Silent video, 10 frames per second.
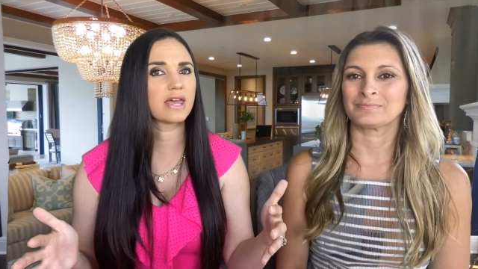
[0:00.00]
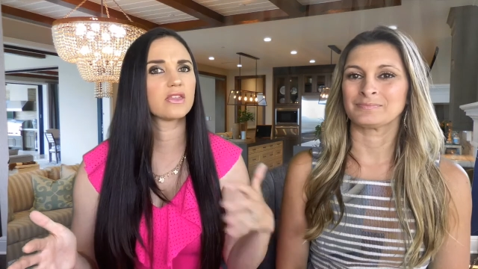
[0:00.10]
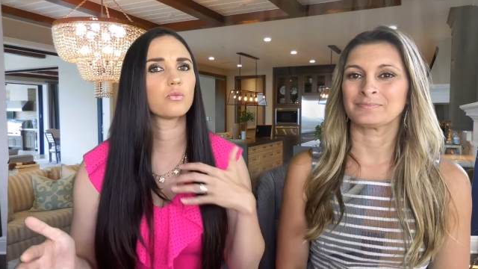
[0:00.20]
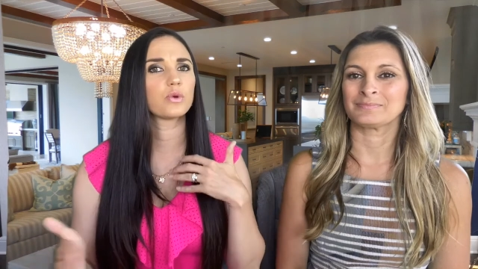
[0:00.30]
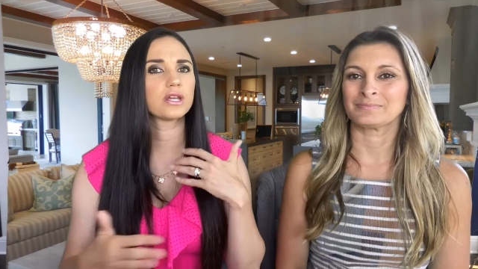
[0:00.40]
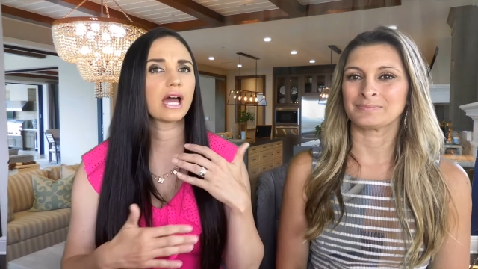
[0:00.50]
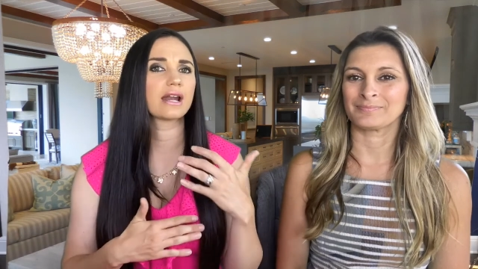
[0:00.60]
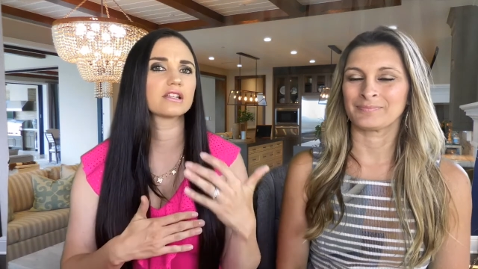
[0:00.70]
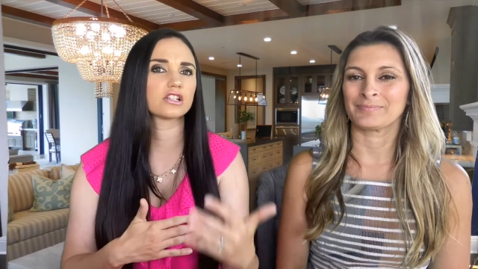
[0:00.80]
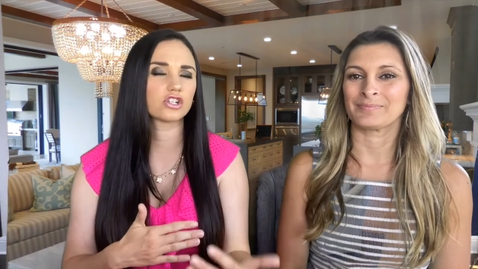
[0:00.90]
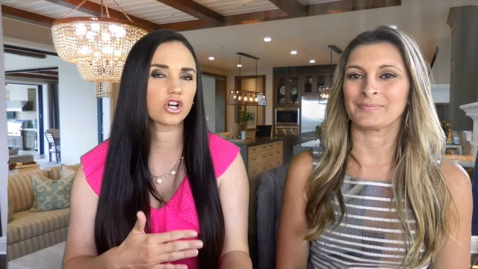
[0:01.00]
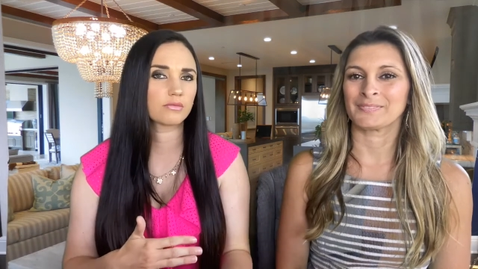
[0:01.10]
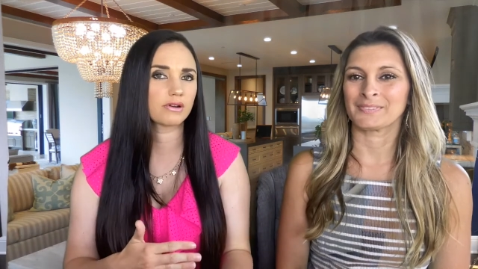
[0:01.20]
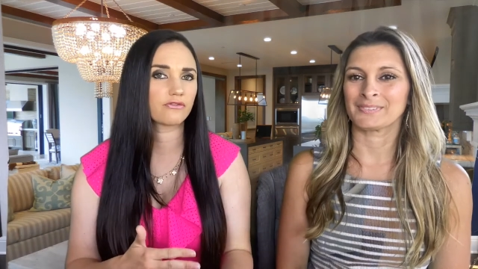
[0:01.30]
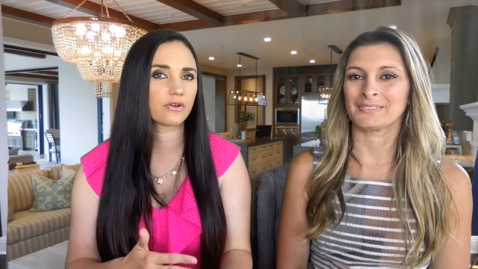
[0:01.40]
Speaker 1: and then we kind of
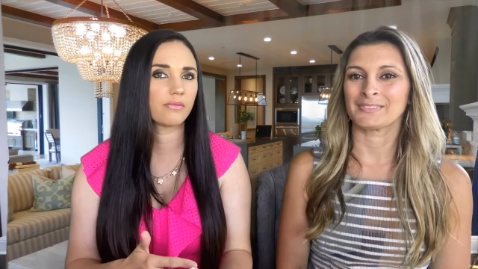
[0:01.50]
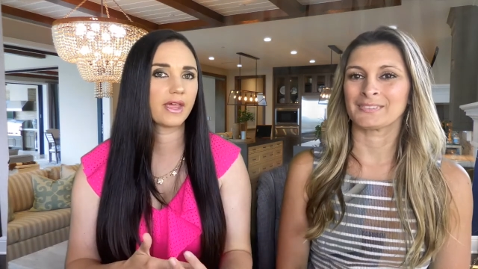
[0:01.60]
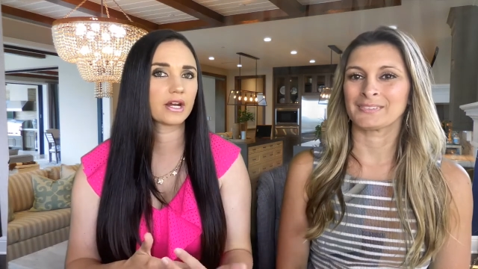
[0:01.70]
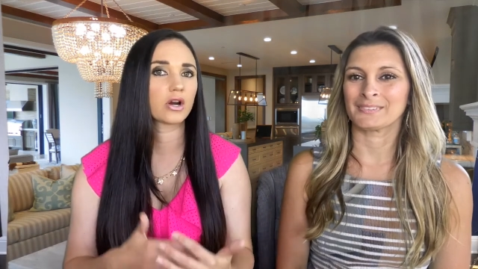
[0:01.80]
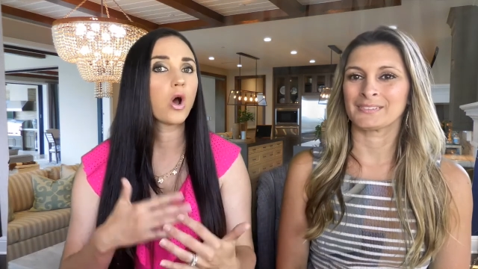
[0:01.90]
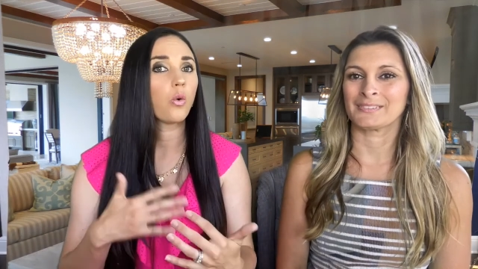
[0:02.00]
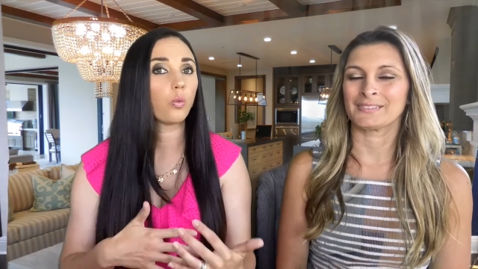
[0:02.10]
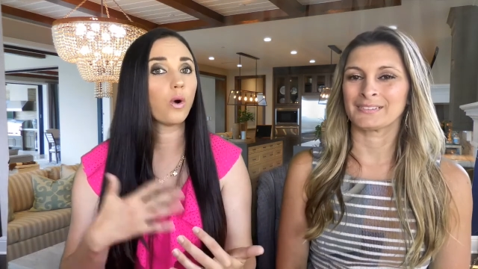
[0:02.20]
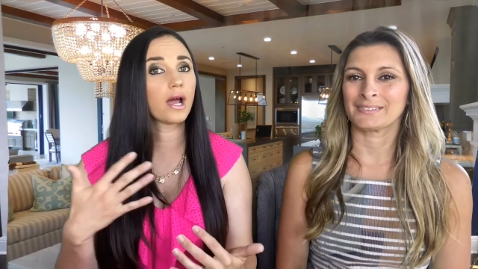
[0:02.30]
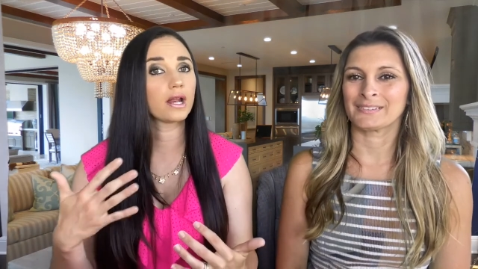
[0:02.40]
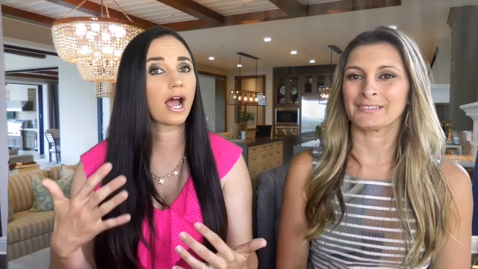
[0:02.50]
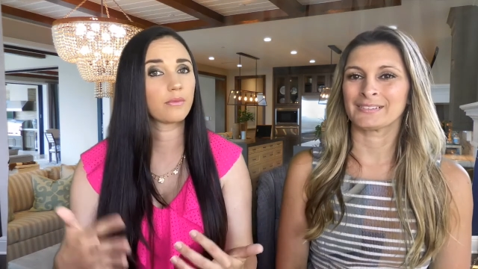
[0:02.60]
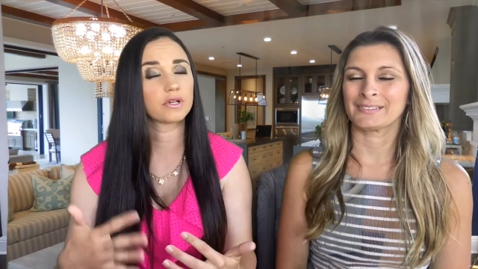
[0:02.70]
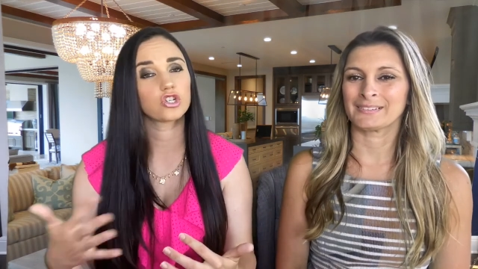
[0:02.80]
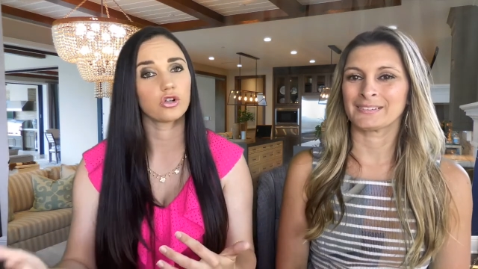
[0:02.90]
determine from there what how
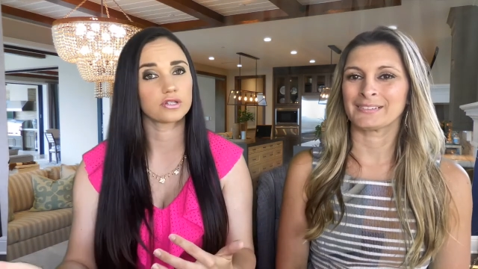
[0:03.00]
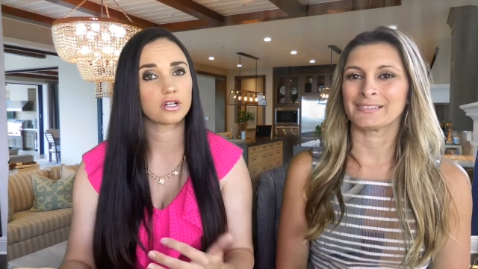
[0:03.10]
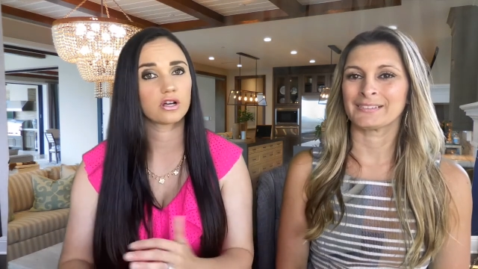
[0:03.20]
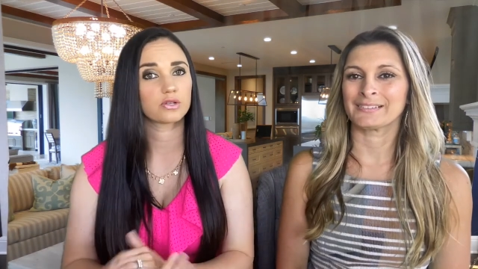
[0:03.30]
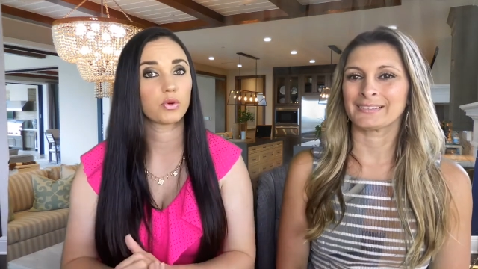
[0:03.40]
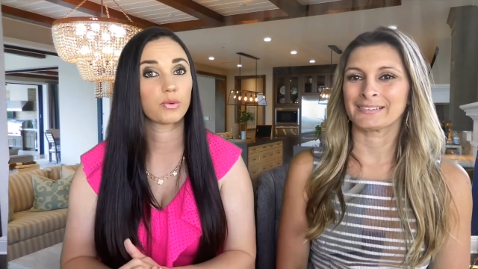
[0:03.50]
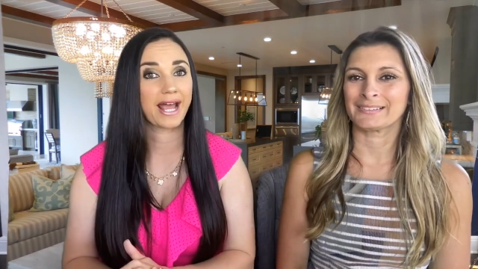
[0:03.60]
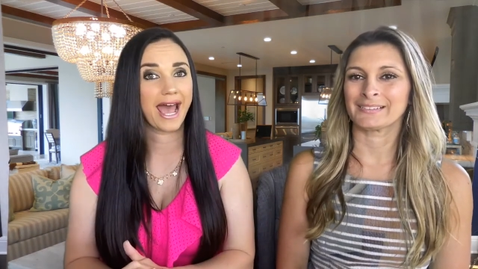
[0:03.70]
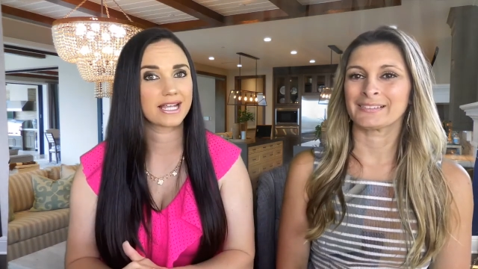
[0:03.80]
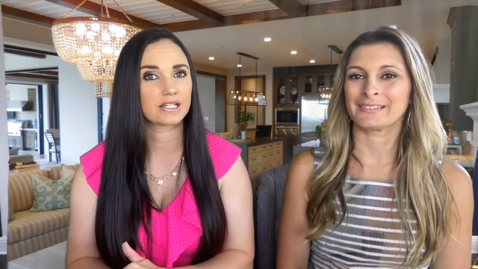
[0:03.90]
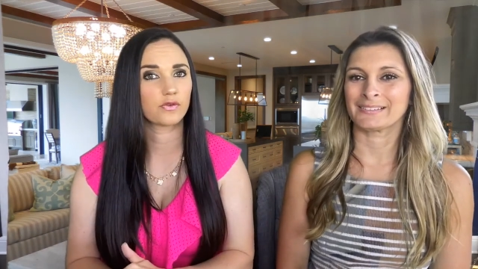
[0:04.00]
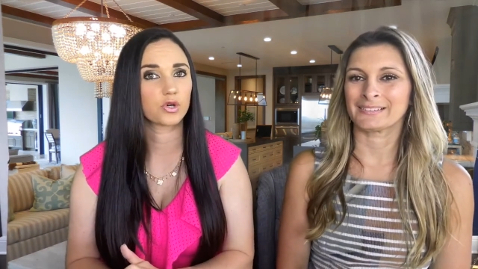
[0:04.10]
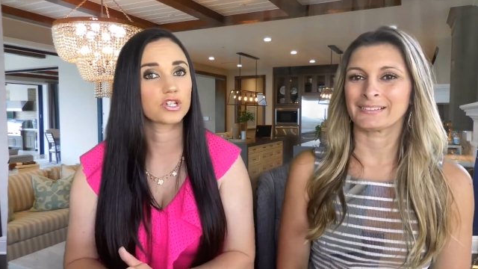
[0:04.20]
much closing costs we want to ask for.